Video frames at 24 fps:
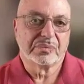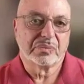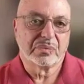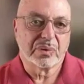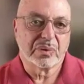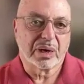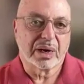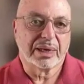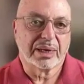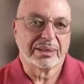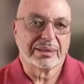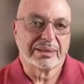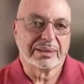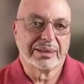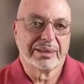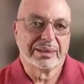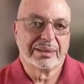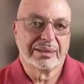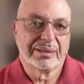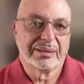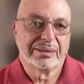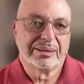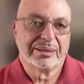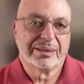Right.
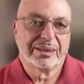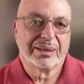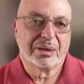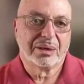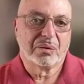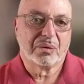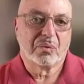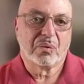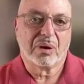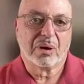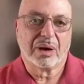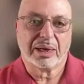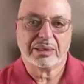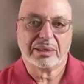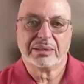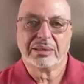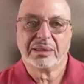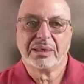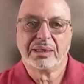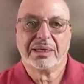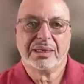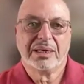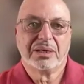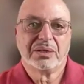Right.
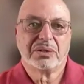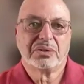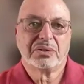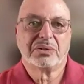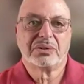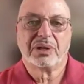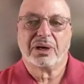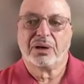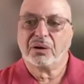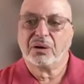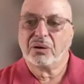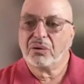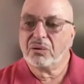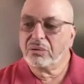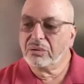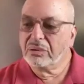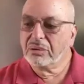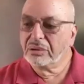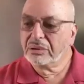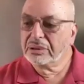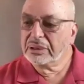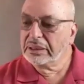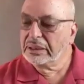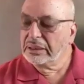So
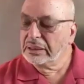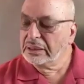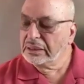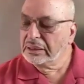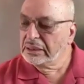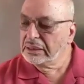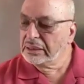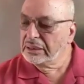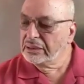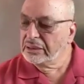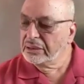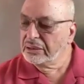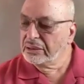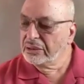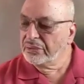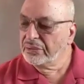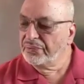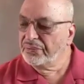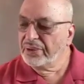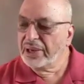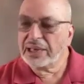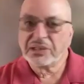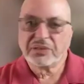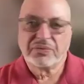
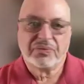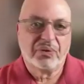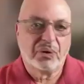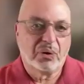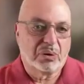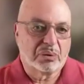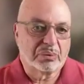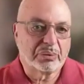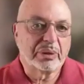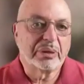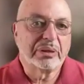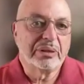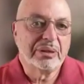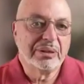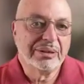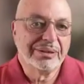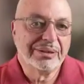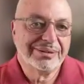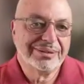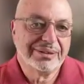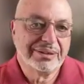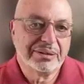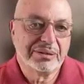fast forward,